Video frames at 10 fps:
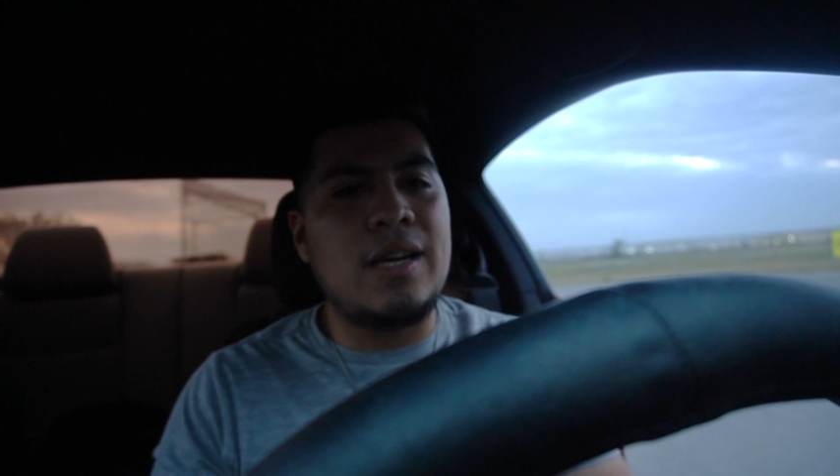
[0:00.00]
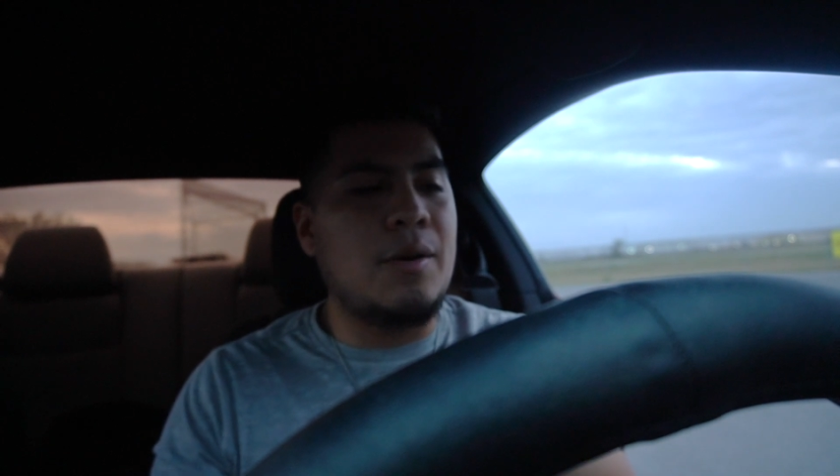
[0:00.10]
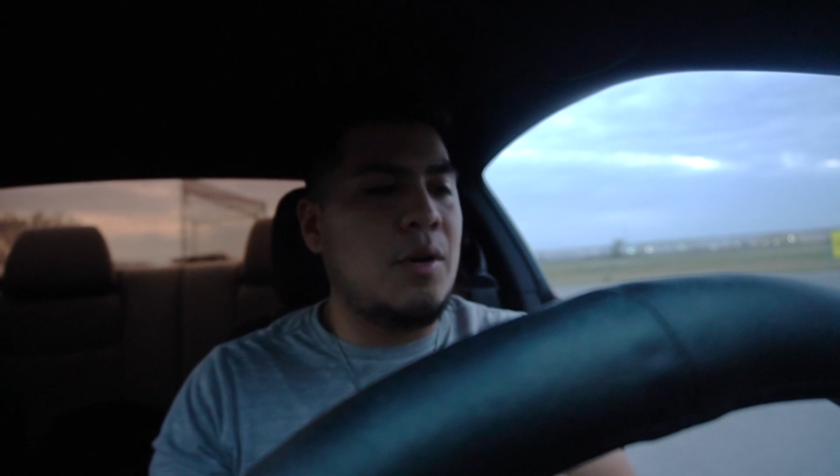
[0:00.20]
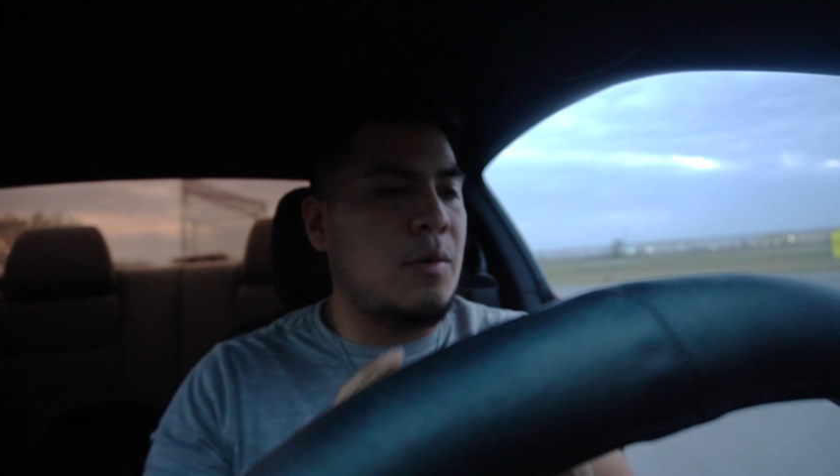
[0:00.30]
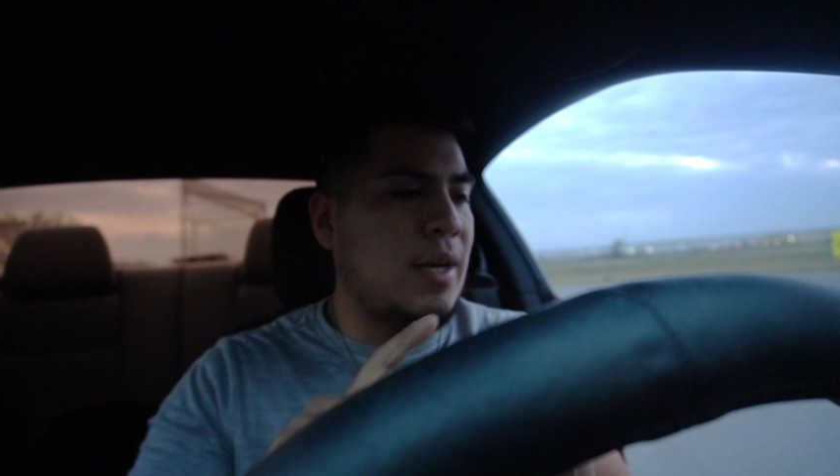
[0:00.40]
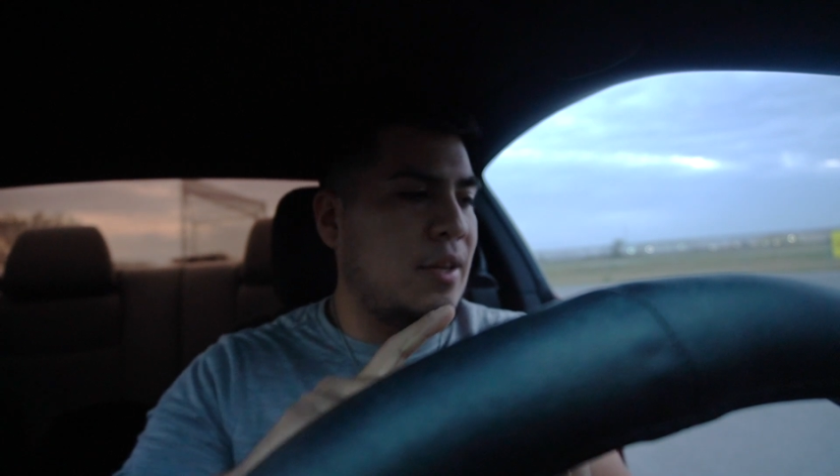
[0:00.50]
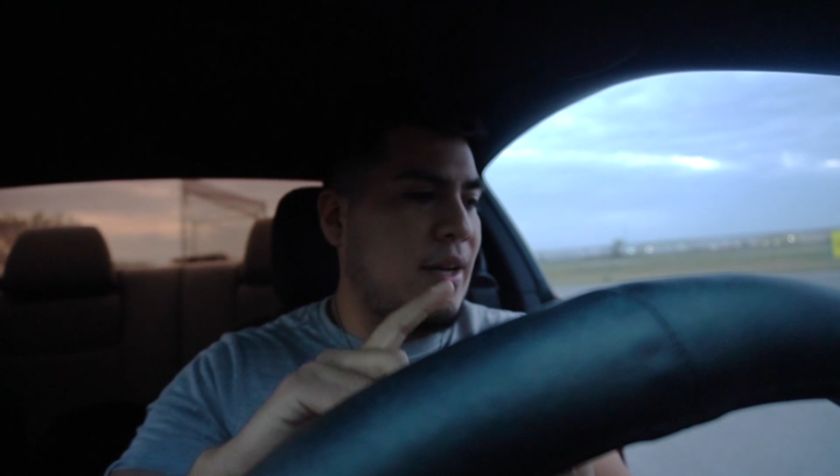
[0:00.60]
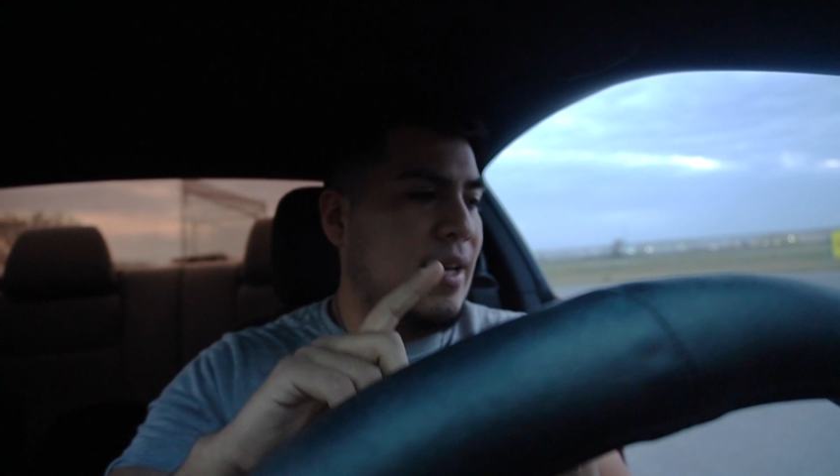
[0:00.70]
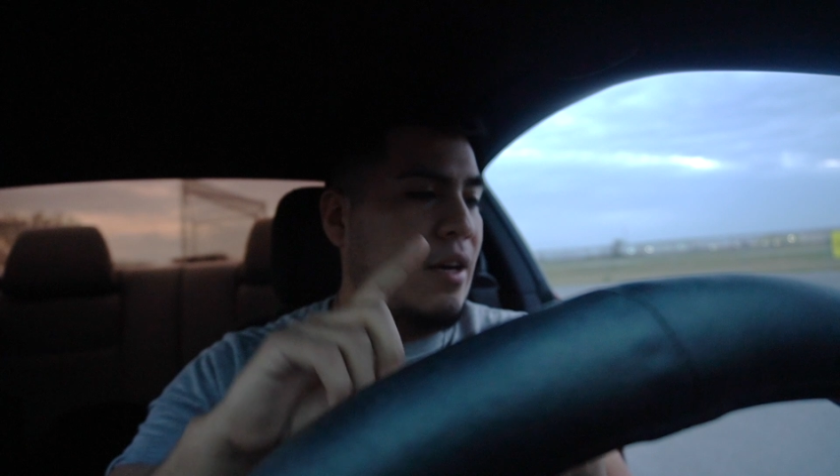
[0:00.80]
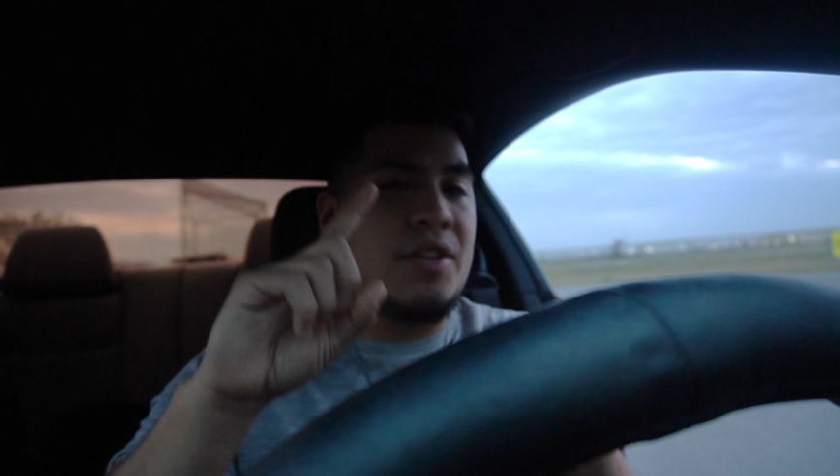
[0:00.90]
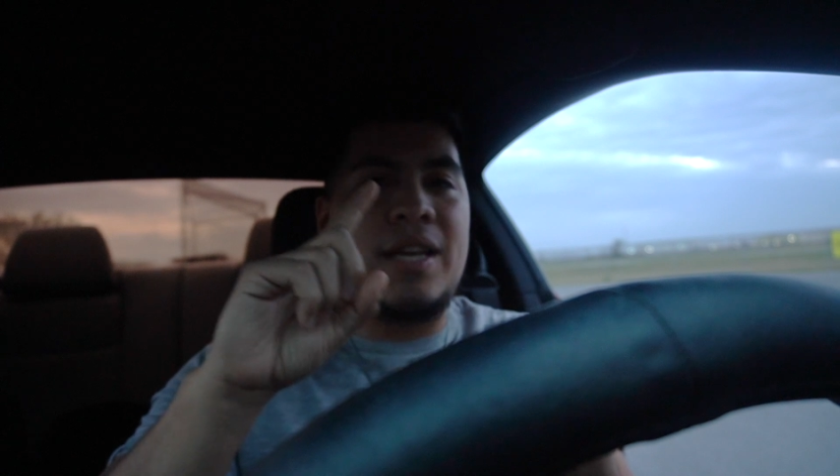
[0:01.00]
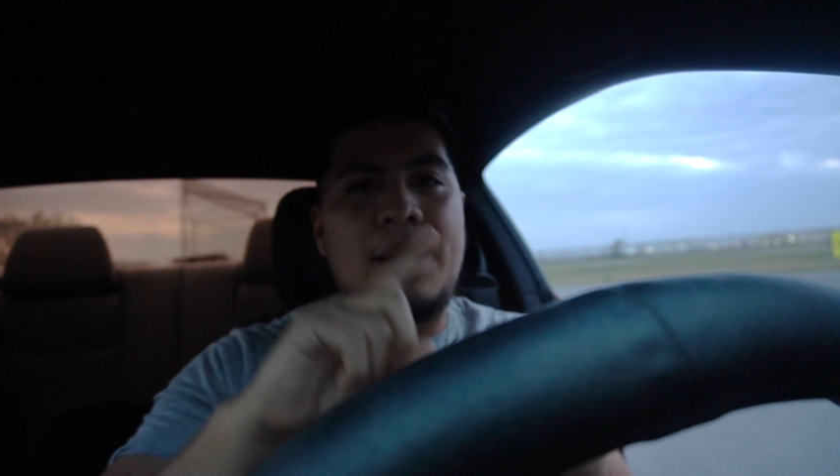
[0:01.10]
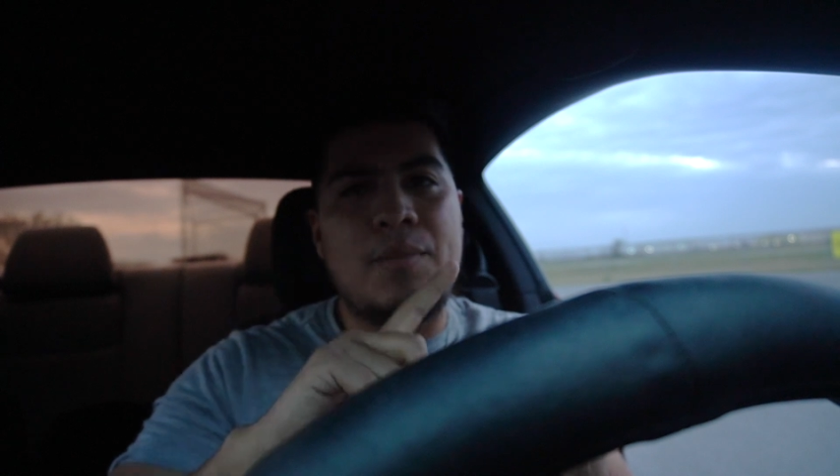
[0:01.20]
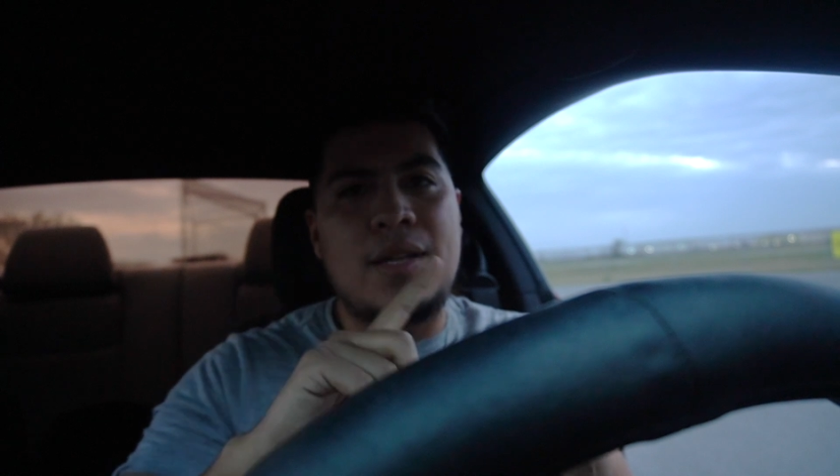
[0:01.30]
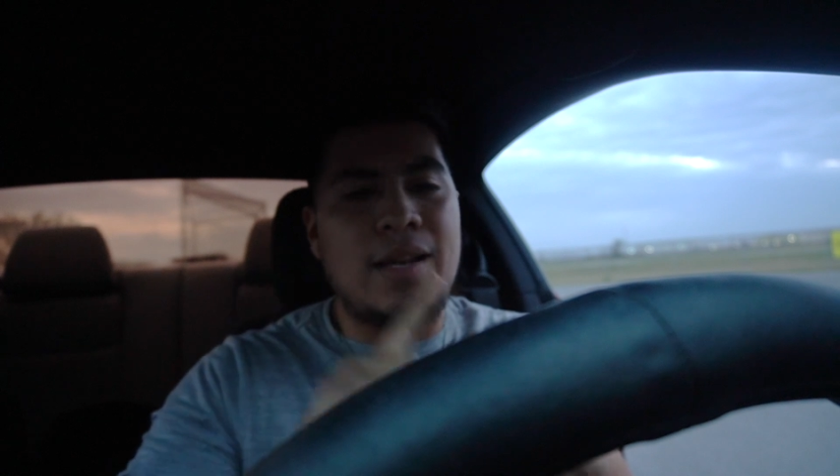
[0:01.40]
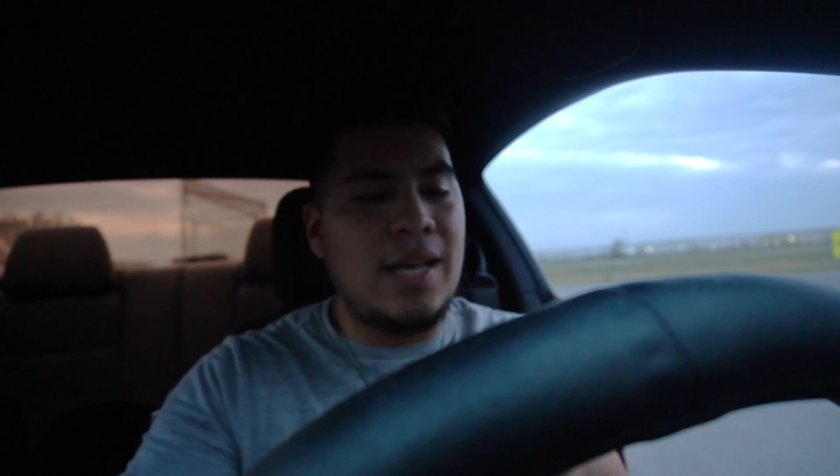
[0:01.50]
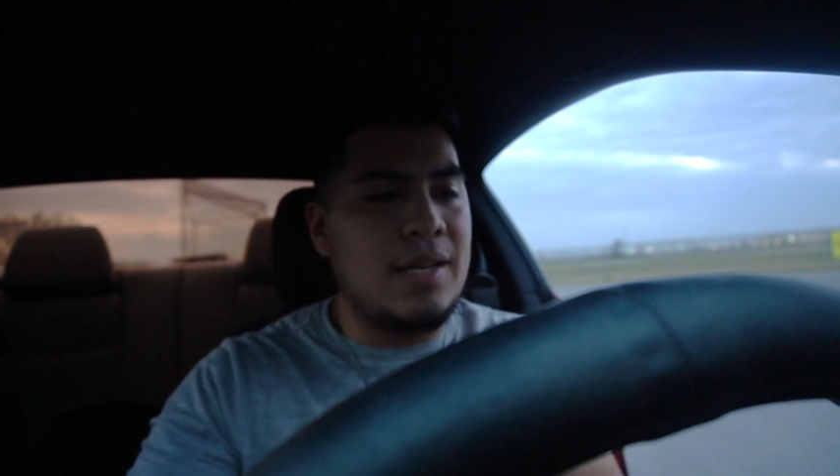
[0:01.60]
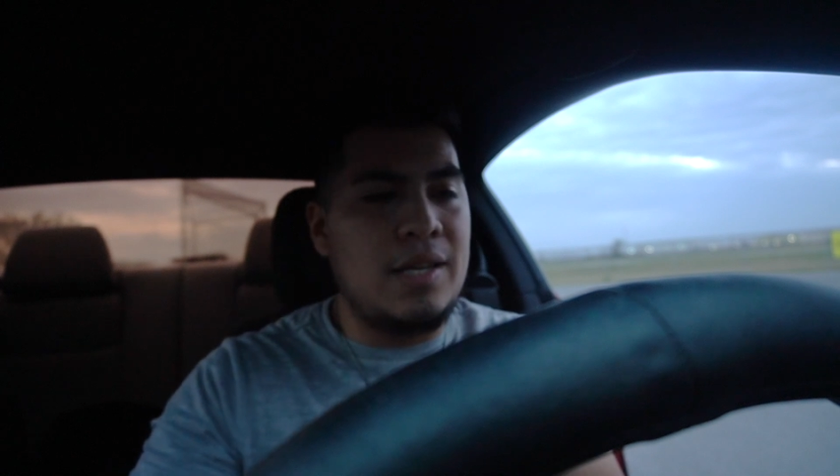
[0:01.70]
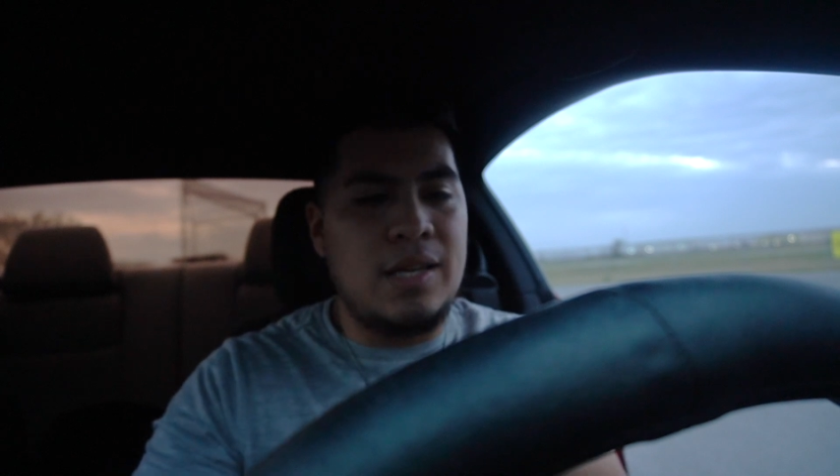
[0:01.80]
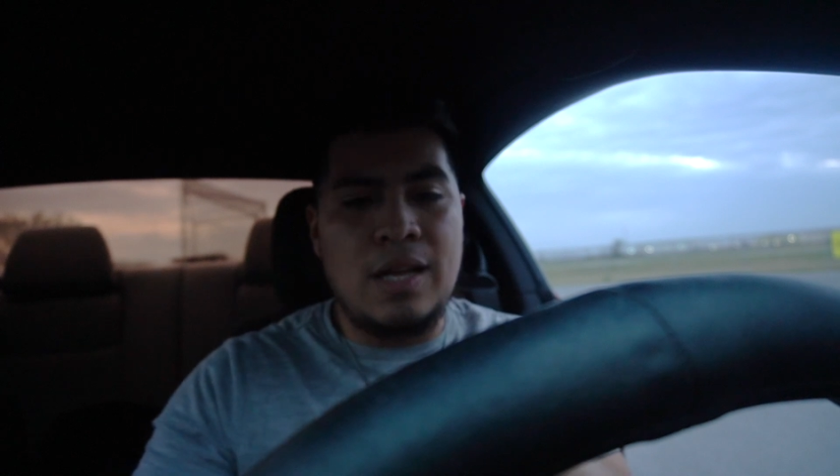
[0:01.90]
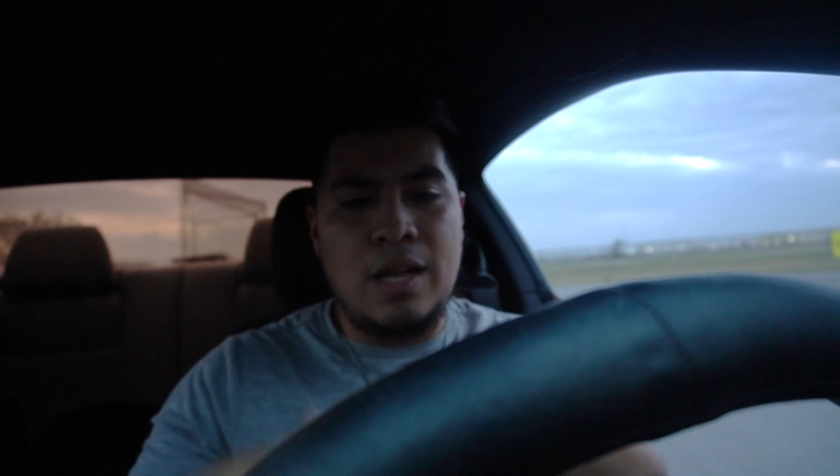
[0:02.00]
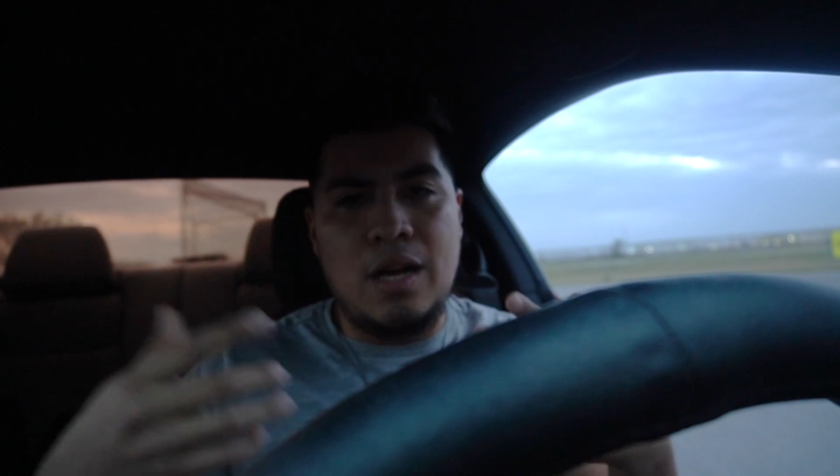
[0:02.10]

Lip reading: I would have rather had all the ambient lighting